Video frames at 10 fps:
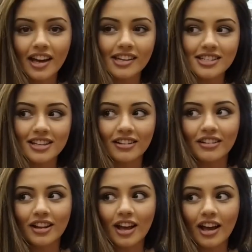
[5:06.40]

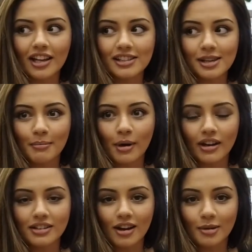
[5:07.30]
until it's
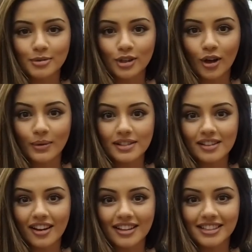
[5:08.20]
my time to go
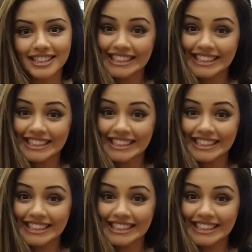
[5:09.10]
inside.